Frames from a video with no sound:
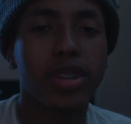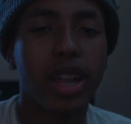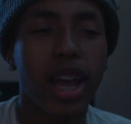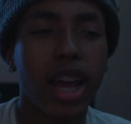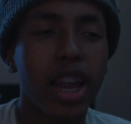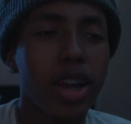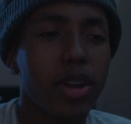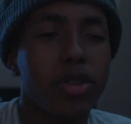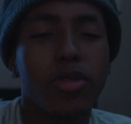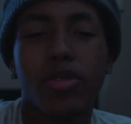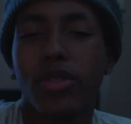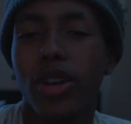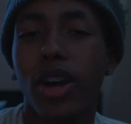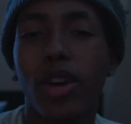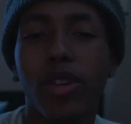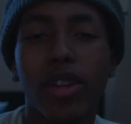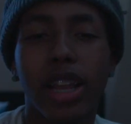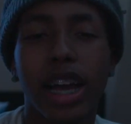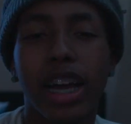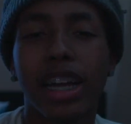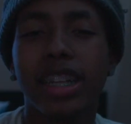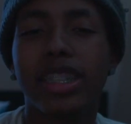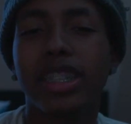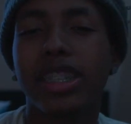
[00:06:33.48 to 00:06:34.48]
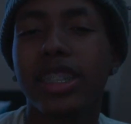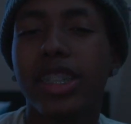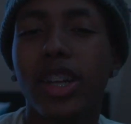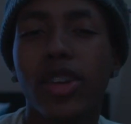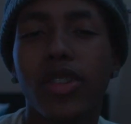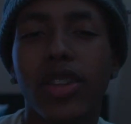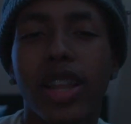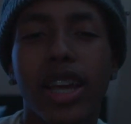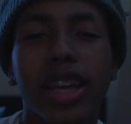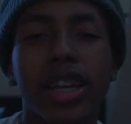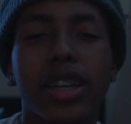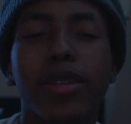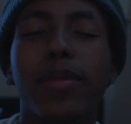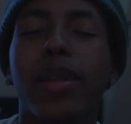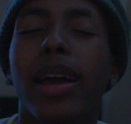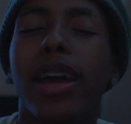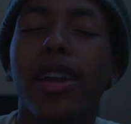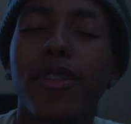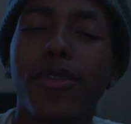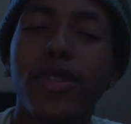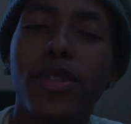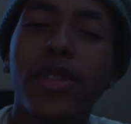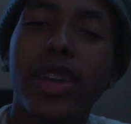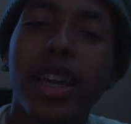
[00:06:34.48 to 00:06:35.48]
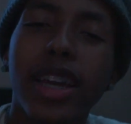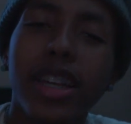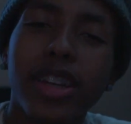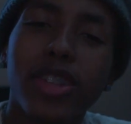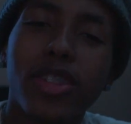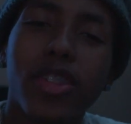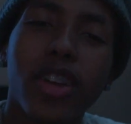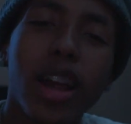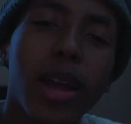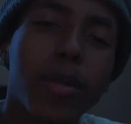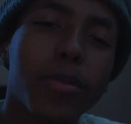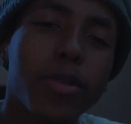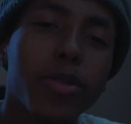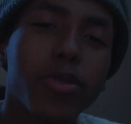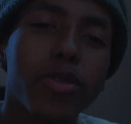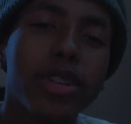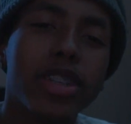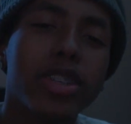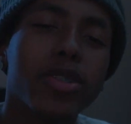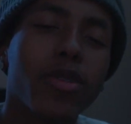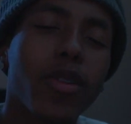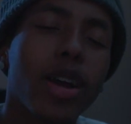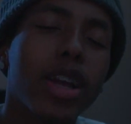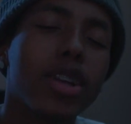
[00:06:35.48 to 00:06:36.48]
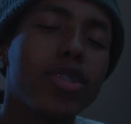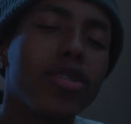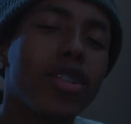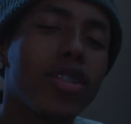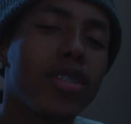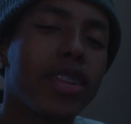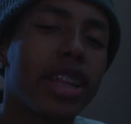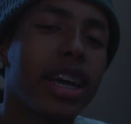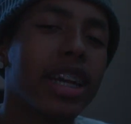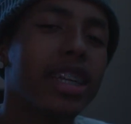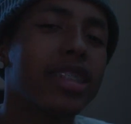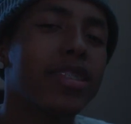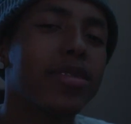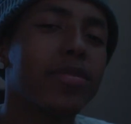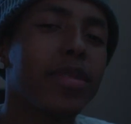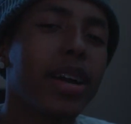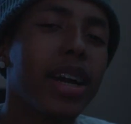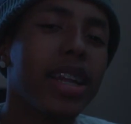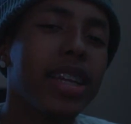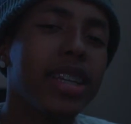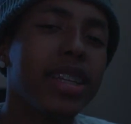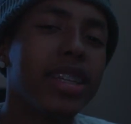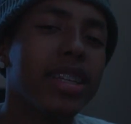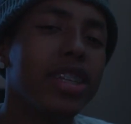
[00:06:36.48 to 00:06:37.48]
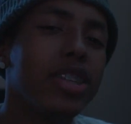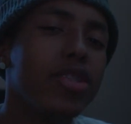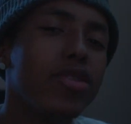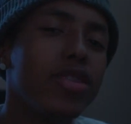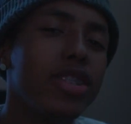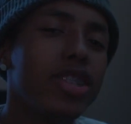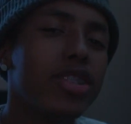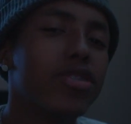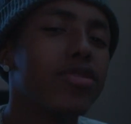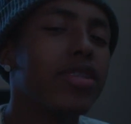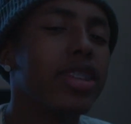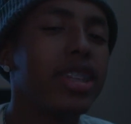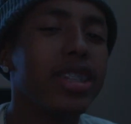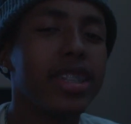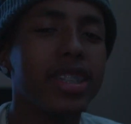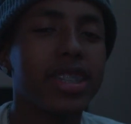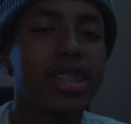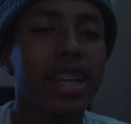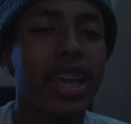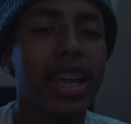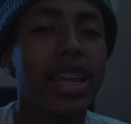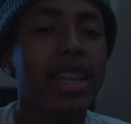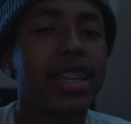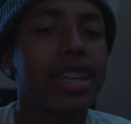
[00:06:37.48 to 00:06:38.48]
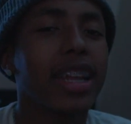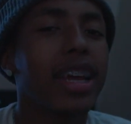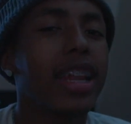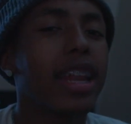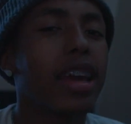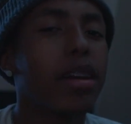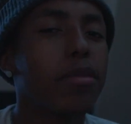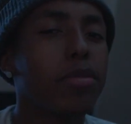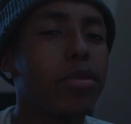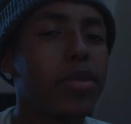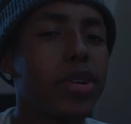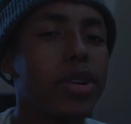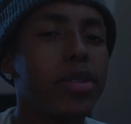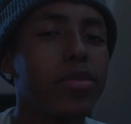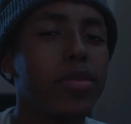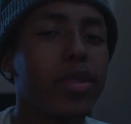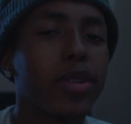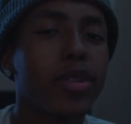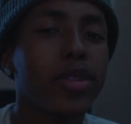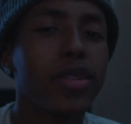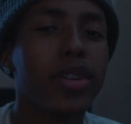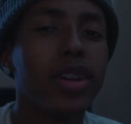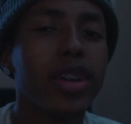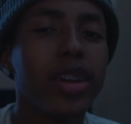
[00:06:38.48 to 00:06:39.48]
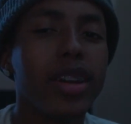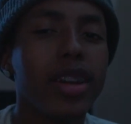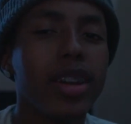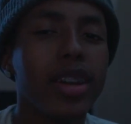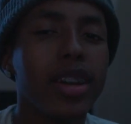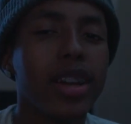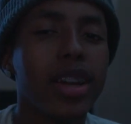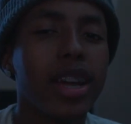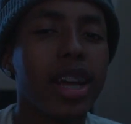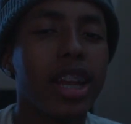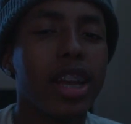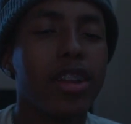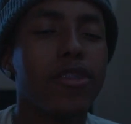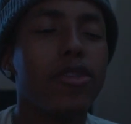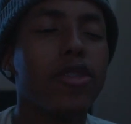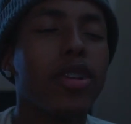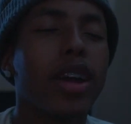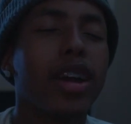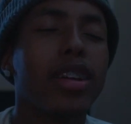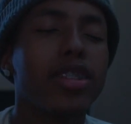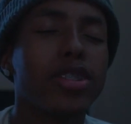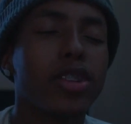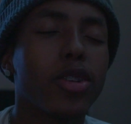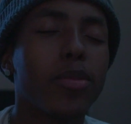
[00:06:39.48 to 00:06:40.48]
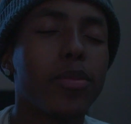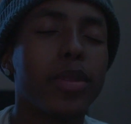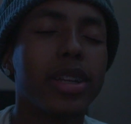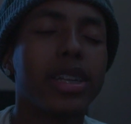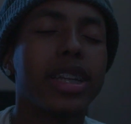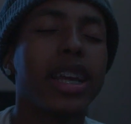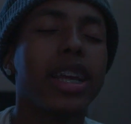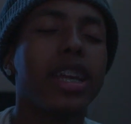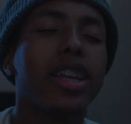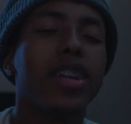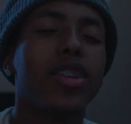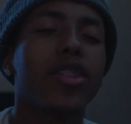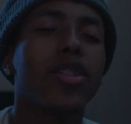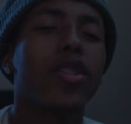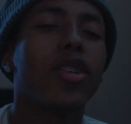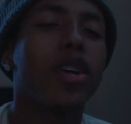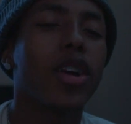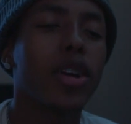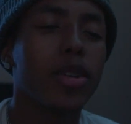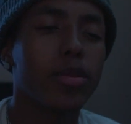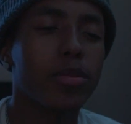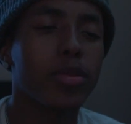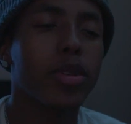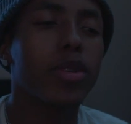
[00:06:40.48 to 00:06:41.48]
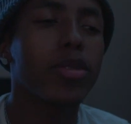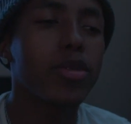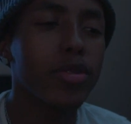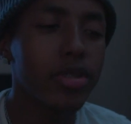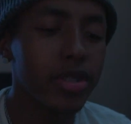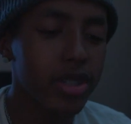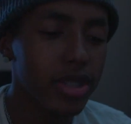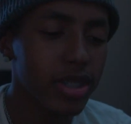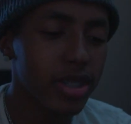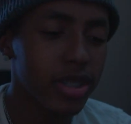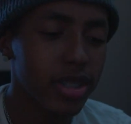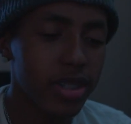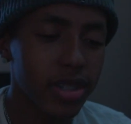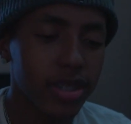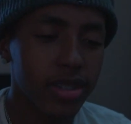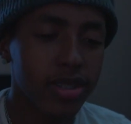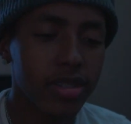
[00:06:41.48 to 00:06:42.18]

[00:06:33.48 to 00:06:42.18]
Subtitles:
I don't know. Like, I just don't like him. Like, if you can't describe the reason why you don't like somebody, then you just really just hating at that point, bro. And if you have so much hate in your heart, bro, just,